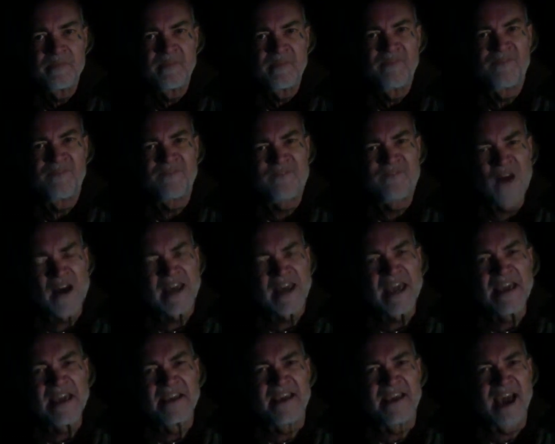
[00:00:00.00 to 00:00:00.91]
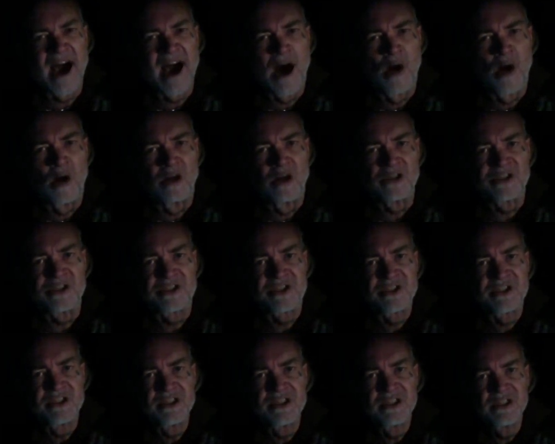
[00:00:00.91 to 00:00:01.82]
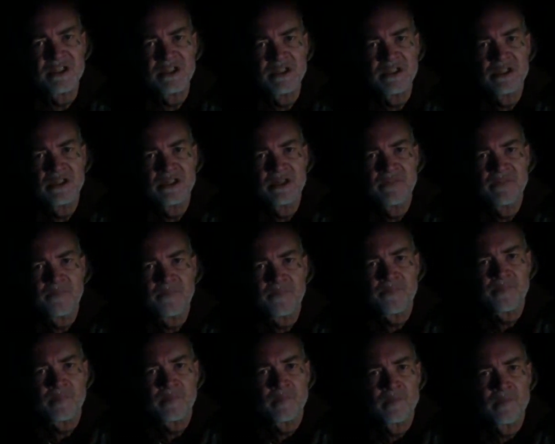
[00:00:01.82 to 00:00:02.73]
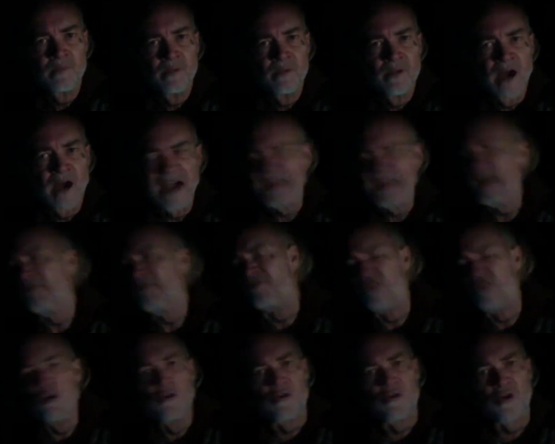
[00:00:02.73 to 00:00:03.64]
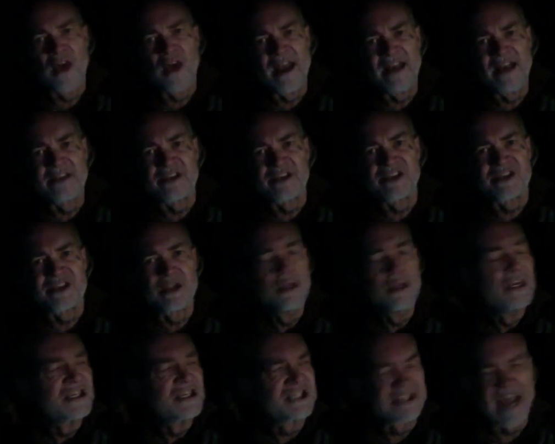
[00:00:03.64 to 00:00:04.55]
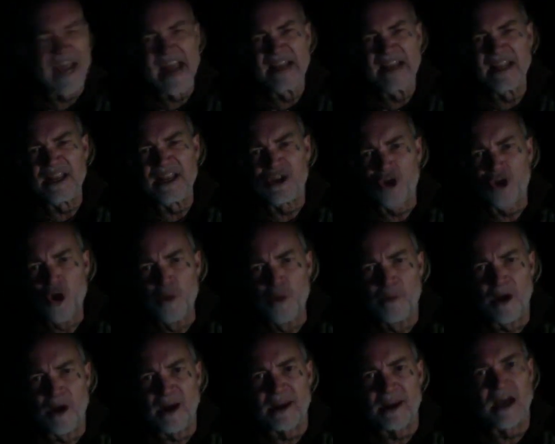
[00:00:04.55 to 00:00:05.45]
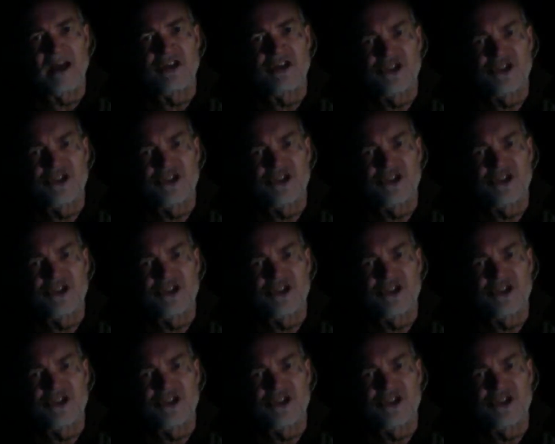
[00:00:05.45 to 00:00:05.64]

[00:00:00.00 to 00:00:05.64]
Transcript: Fucking cowards. I give due credit to Stanley Kubrick, a